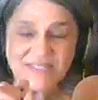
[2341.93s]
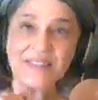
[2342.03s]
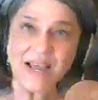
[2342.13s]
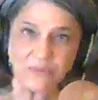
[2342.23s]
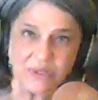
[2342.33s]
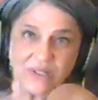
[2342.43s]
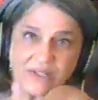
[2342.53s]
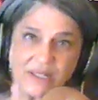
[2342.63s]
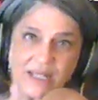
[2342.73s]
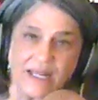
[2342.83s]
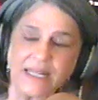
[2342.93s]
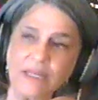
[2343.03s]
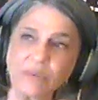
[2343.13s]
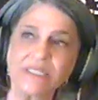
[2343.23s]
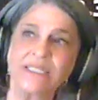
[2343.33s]
Isn't that weird? And
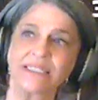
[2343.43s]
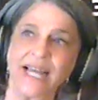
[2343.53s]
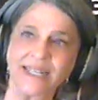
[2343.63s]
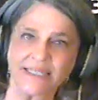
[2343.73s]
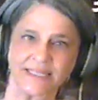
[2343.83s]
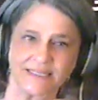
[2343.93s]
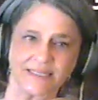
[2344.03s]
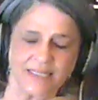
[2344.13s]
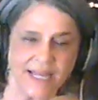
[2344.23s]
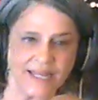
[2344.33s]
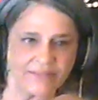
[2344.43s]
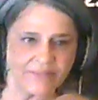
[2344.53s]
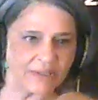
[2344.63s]
he was a dentist and